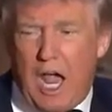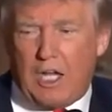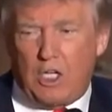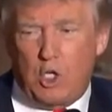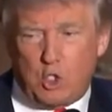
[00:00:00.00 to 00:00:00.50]

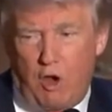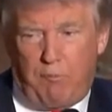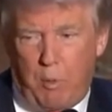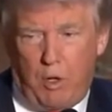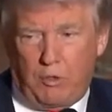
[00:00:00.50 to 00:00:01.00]
got
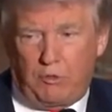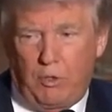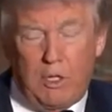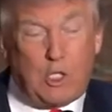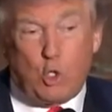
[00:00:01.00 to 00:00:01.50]

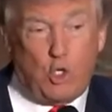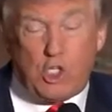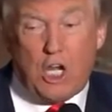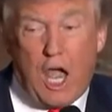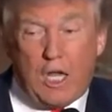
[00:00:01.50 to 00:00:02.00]
softballs. That's all
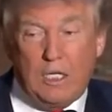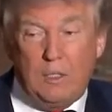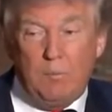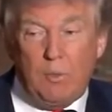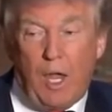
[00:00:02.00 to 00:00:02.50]
she got.
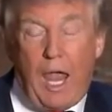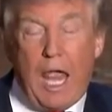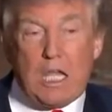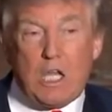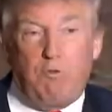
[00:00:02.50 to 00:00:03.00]

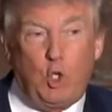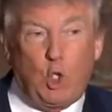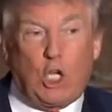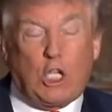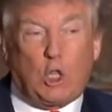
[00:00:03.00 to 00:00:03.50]
And if
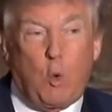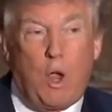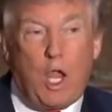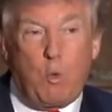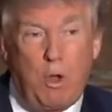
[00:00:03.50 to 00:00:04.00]
you look at the
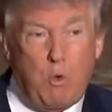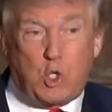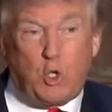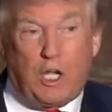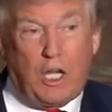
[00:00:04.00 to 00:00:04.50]
way we
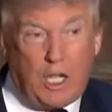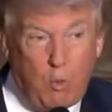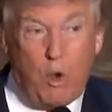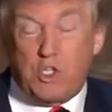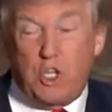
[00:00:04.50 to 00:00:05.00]
were treated,
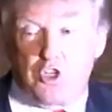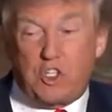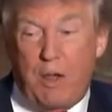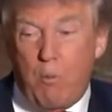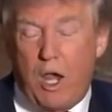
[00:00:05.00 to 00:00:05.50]
it wasn't the
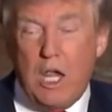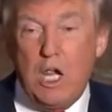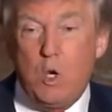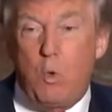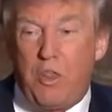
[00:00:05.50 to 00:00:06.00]
same way.
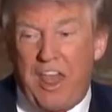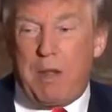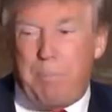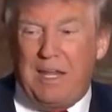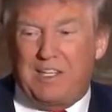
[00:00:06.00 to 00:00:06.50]
With
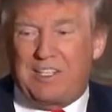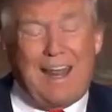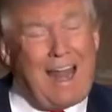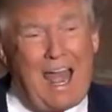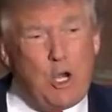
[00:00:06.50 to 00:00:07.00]
that being
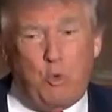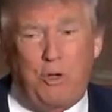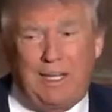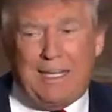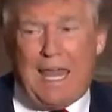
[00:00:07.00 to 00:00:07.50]
said, I don't
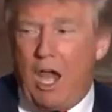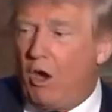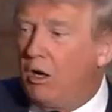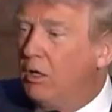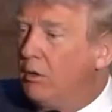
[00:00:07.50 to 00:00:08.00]
really
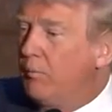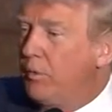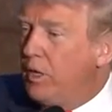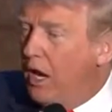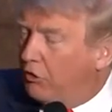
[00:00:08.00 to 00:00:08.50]
care.
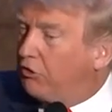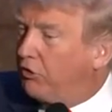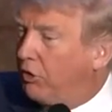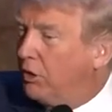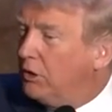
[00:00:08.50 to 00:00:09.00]

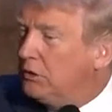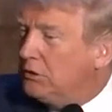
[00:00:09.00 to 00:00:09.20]
Yes.